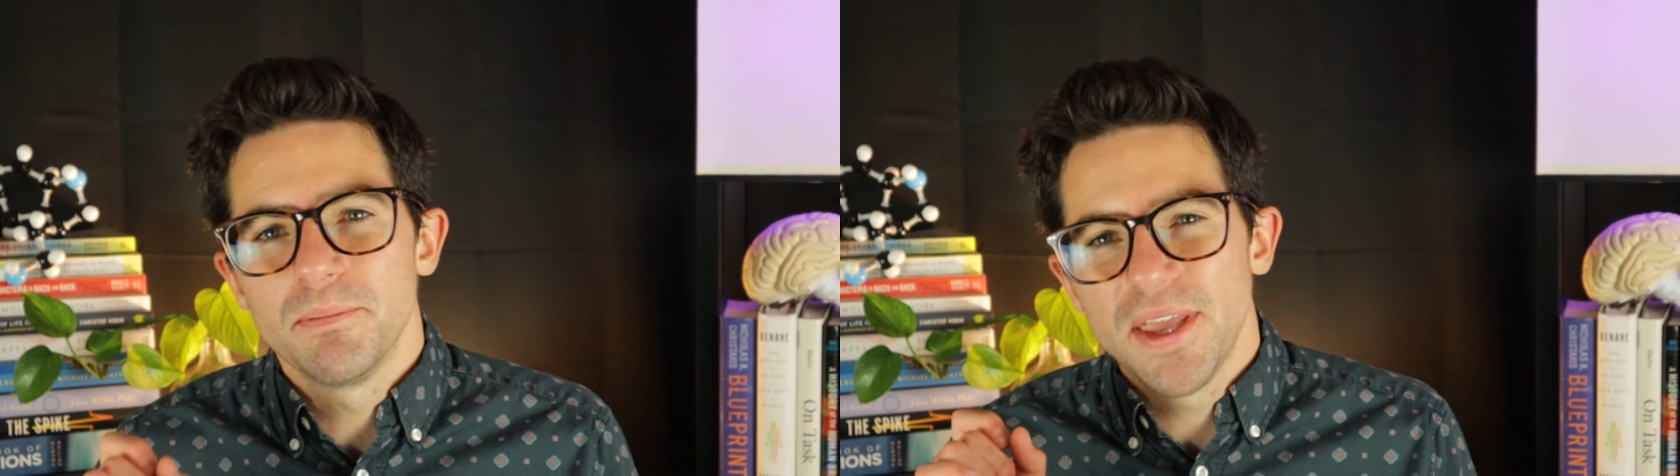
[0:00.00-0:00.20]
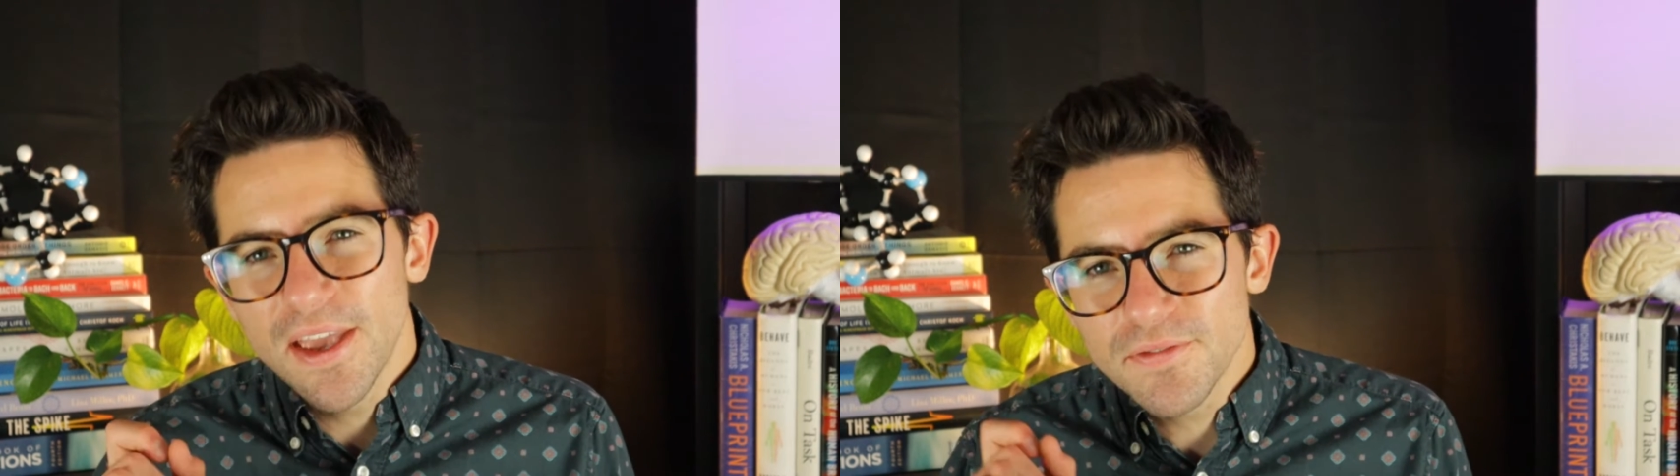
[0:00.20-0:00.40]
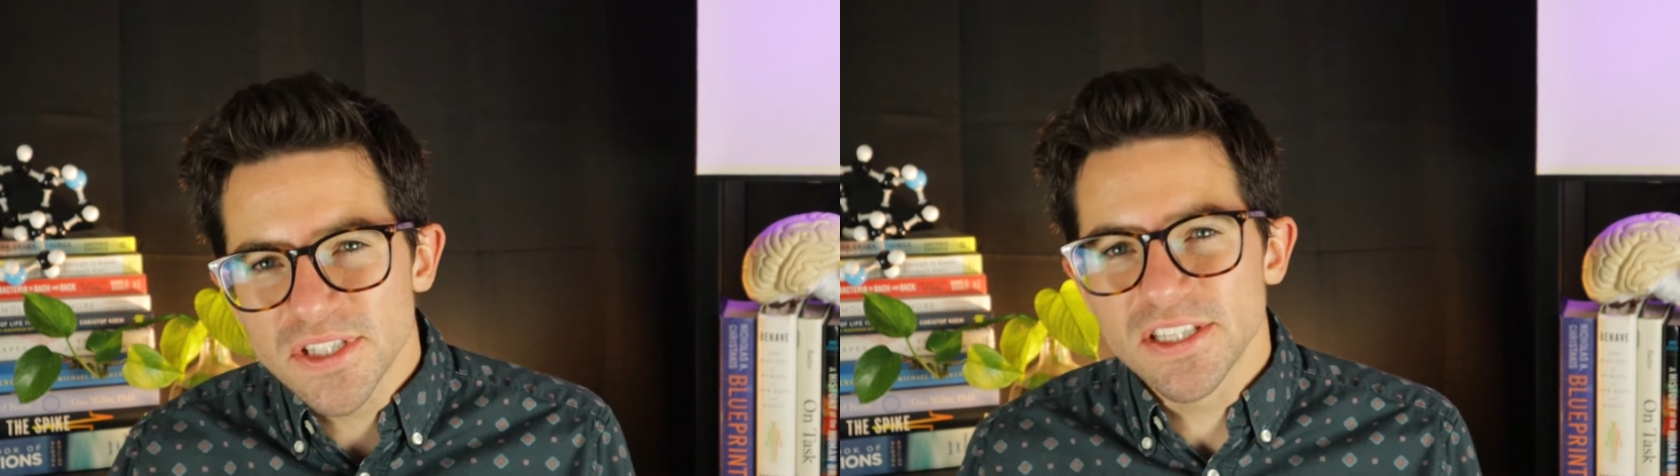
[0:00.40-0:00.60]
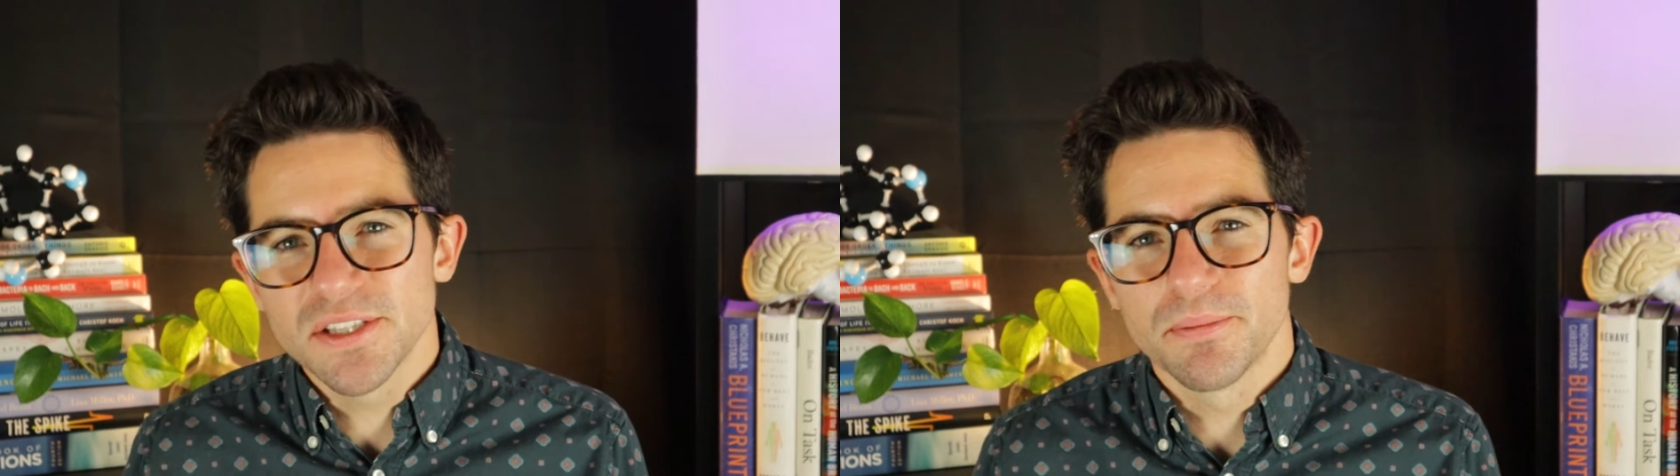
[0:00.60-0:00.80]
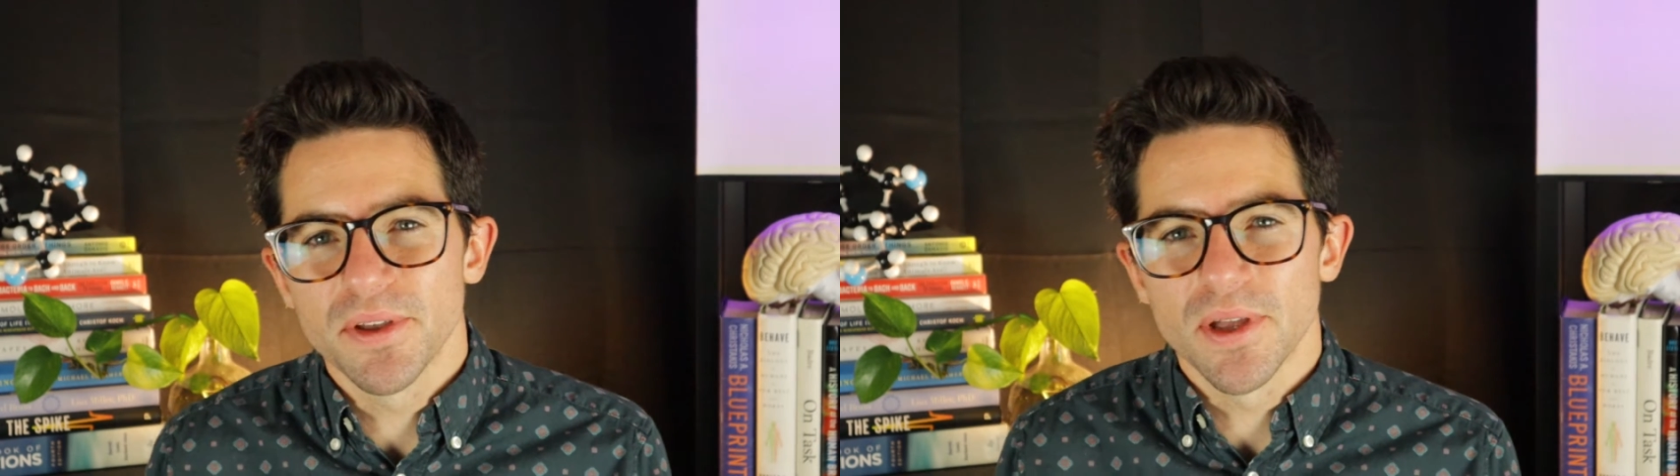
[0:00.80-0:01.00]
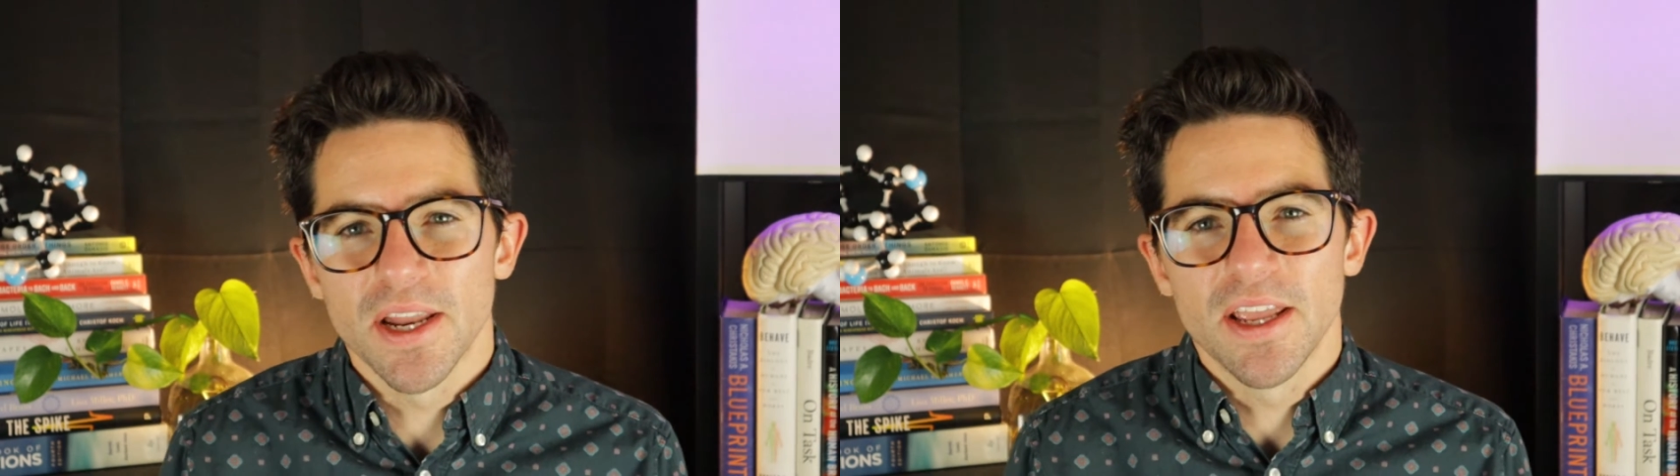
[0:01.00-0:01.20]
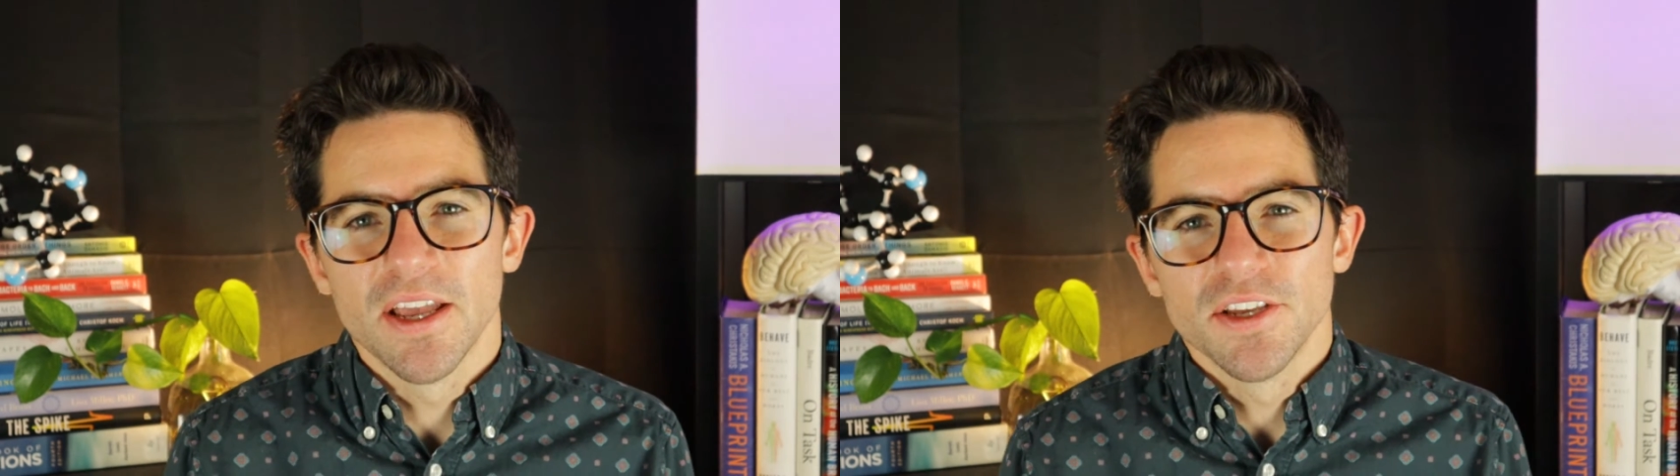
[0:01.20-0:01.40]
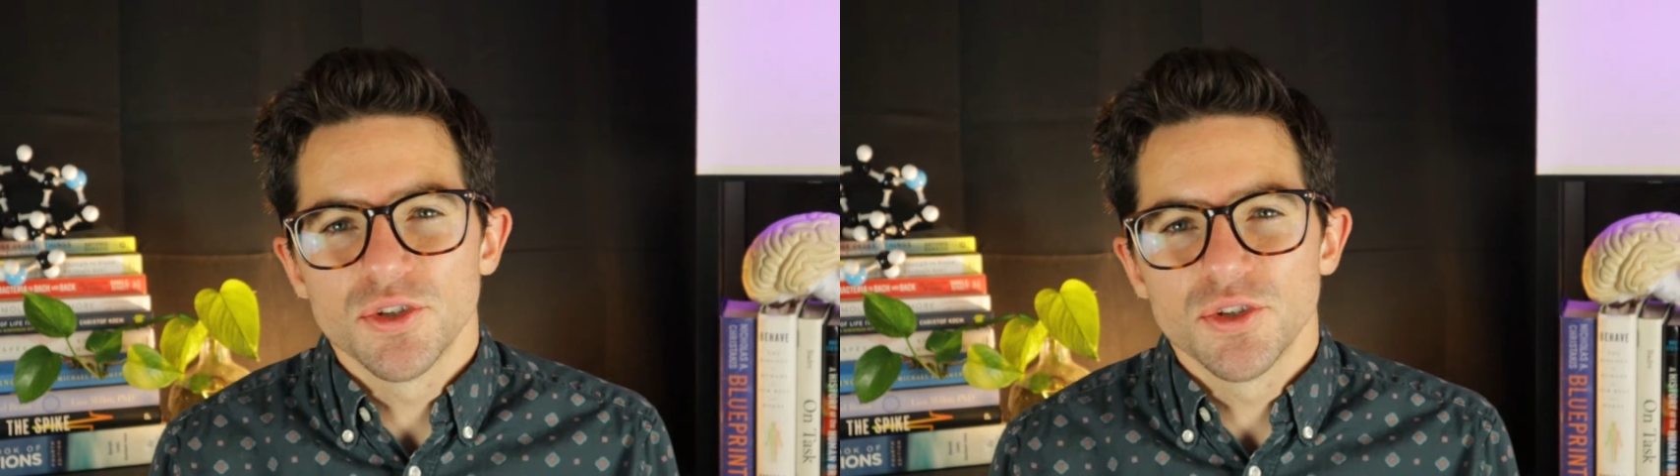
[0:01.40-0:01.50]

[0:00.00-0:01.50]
PFC's ability